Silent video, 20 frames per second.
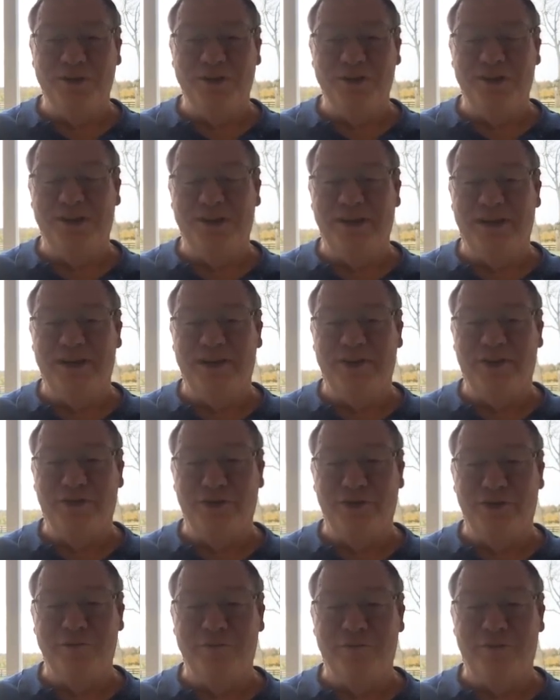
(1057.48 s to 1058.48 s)
it and a
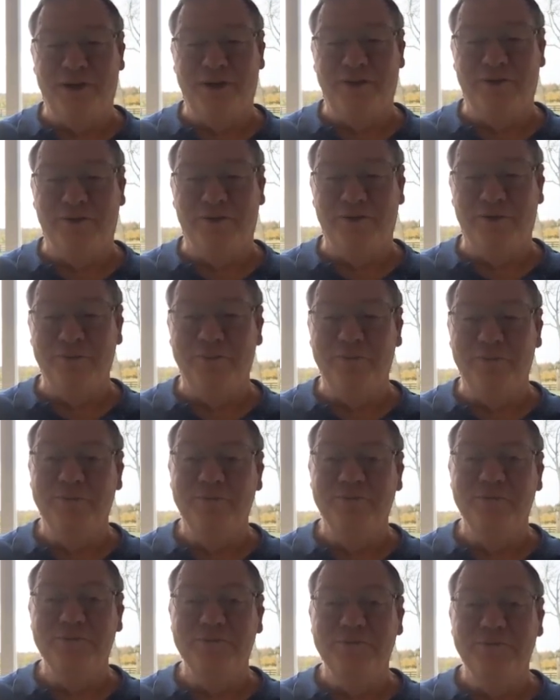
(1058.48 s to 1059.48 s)
3rd bedroom,
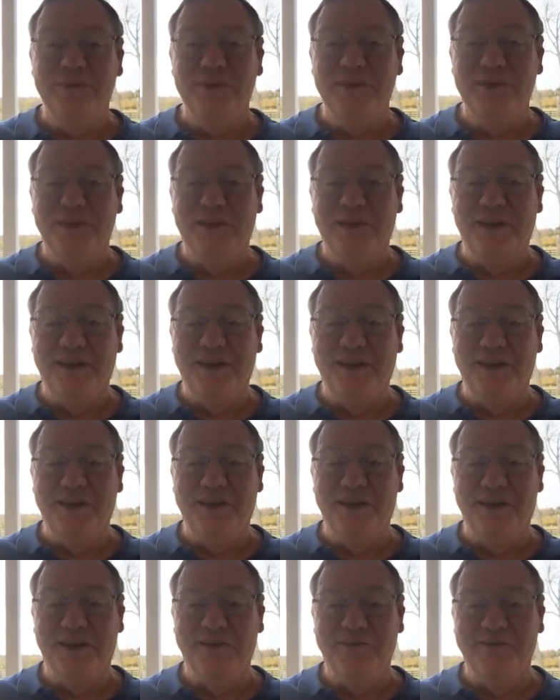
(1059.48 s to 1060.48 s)
and
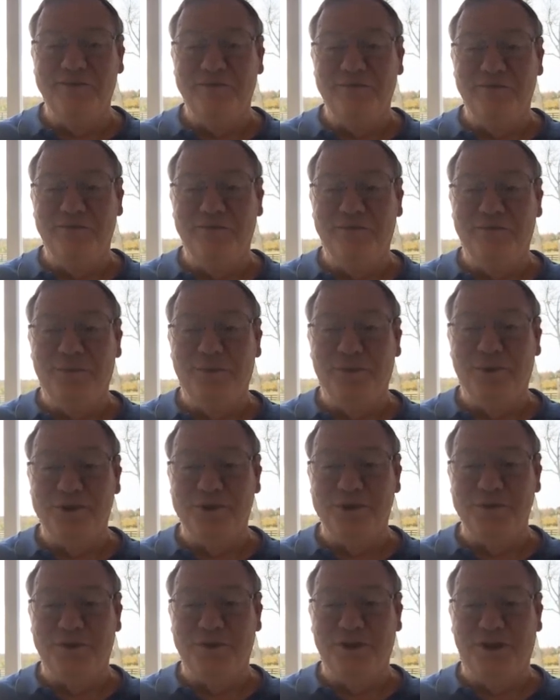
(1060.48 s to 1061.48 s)
put
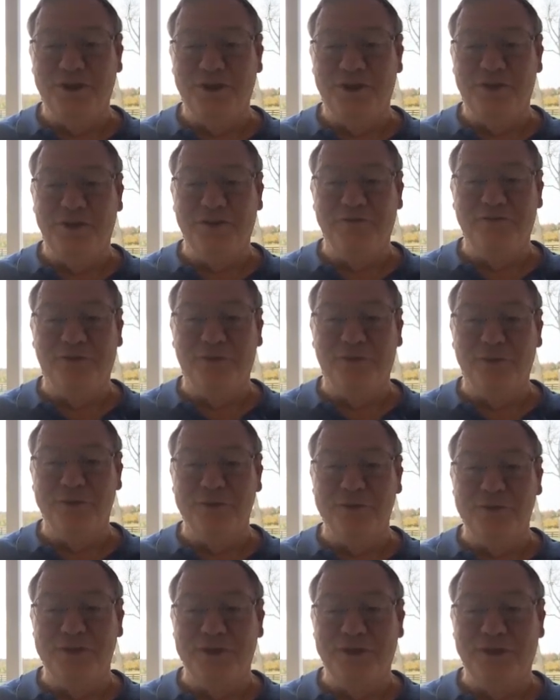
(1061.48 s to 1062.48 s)
some concrete
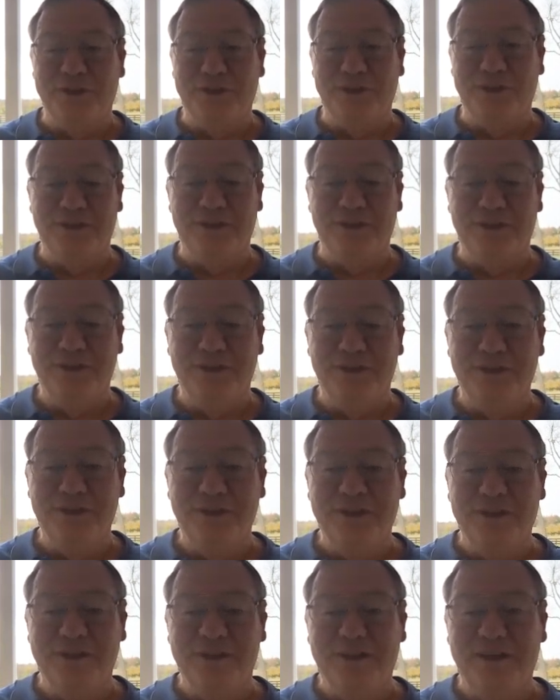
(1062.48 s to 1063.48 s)
floors in it,
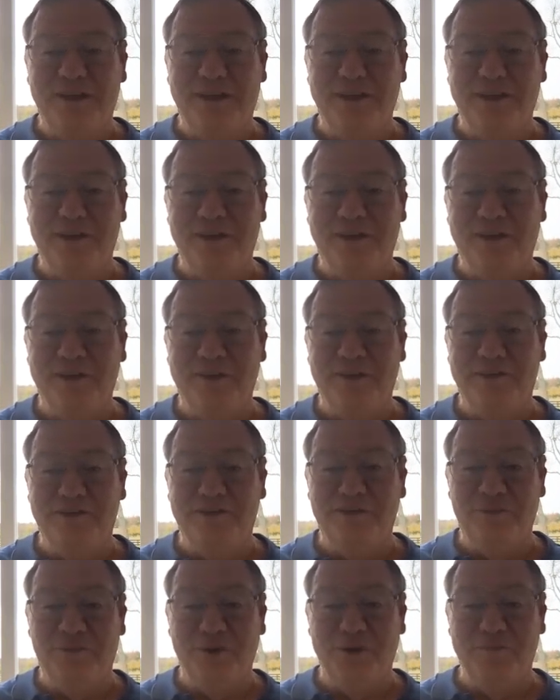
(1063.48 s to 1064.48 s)
and
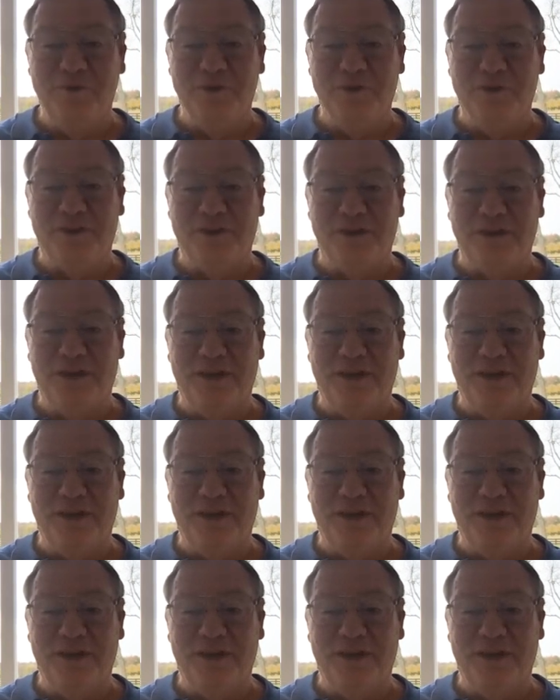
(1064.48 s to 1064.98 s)
rebuilt the